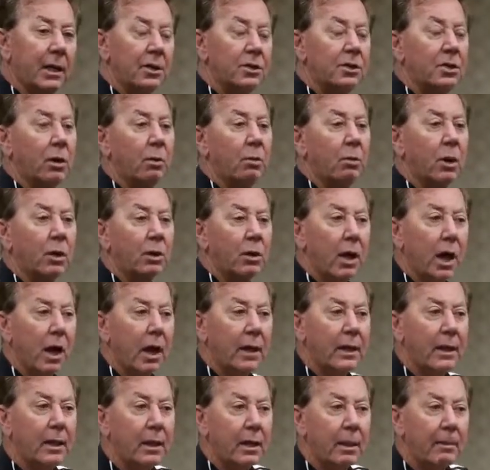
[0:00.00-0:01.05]
So we're
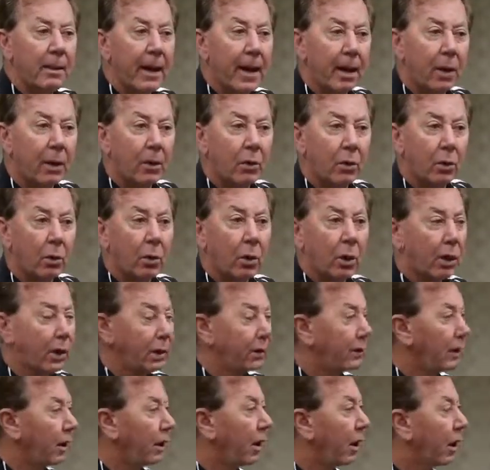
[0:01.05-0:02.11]
talking about an
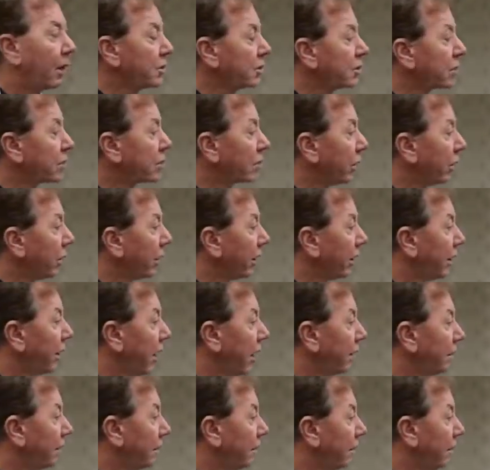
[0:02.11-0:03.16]
organ, the largest organ
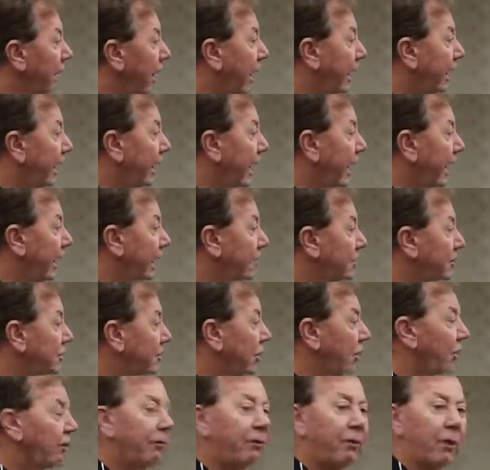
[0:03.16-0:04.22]
on your body, and it's
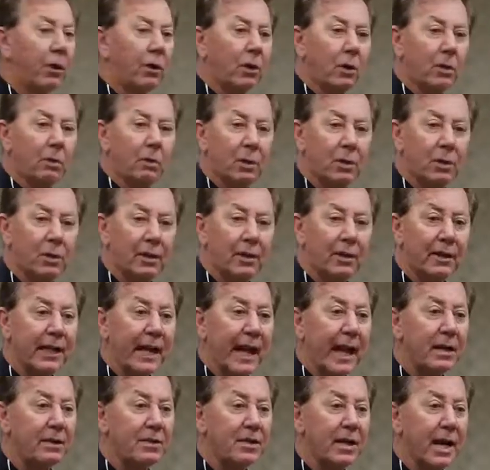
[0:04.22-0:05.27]
so vulnerable to the
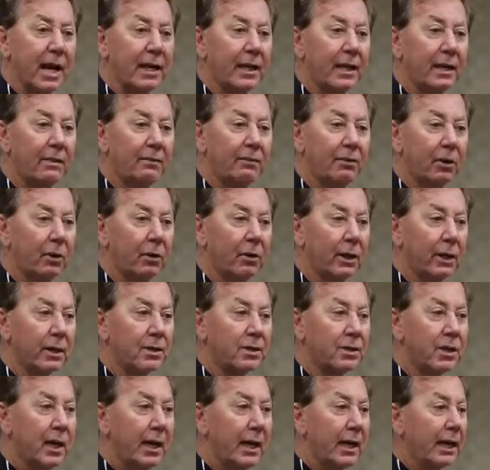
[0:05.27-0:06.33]
outside
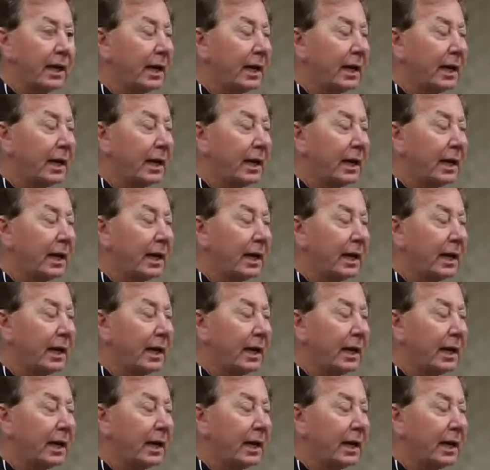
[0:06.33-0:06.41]
influence.